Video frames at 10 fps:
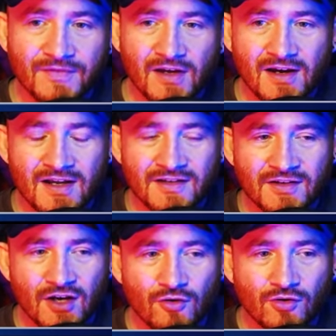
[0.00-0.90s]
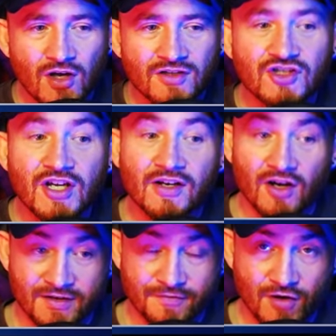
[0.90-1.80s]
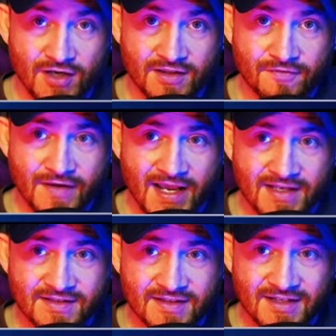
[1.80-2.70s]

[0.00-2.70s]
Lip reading: I don't know, Last Jedi divided the fans.